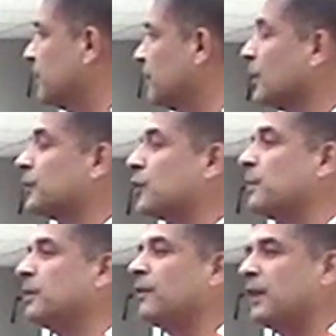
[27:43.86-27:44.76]
One of
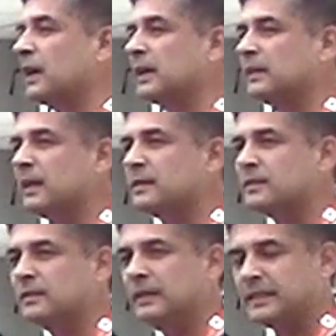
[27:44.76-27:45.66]
Swami
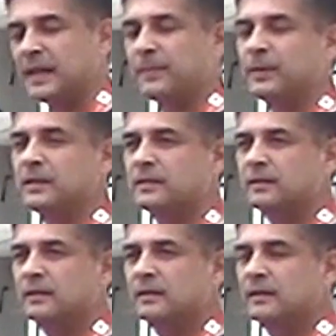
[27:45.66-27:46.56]
Vivekananda's
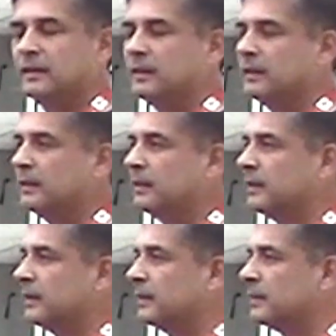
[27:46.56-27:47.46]
disciples,
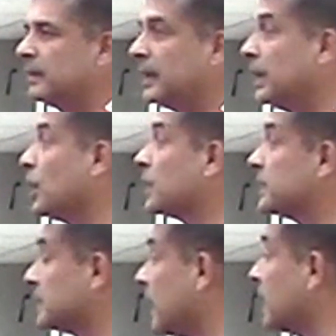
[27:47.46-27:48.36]
Eleanor
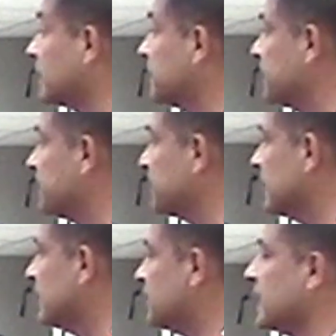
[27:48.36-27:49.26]
Stark,
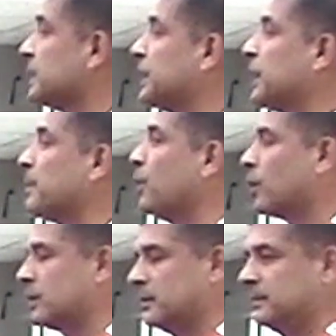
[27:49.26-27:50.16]
she has written a
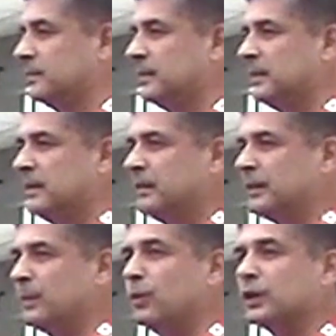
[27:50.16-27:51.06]
book.
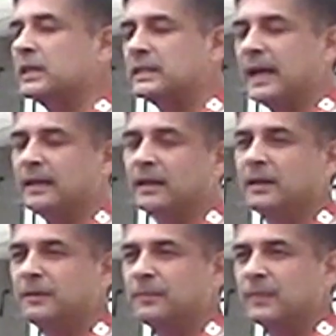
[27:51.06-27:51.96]
The book is
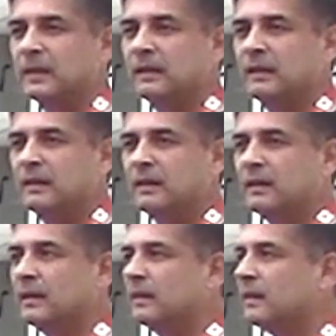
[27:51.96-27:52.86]
titled
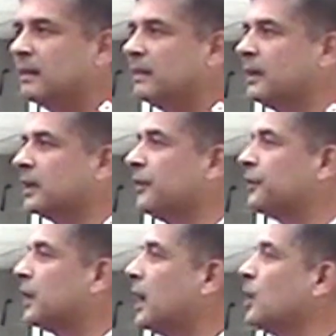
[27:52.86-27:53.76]
The
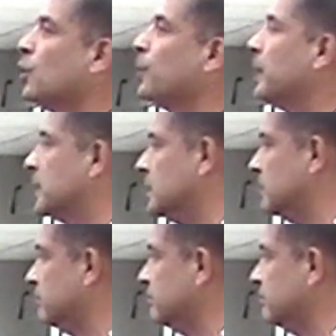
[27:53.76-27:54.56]
Gift Unopened.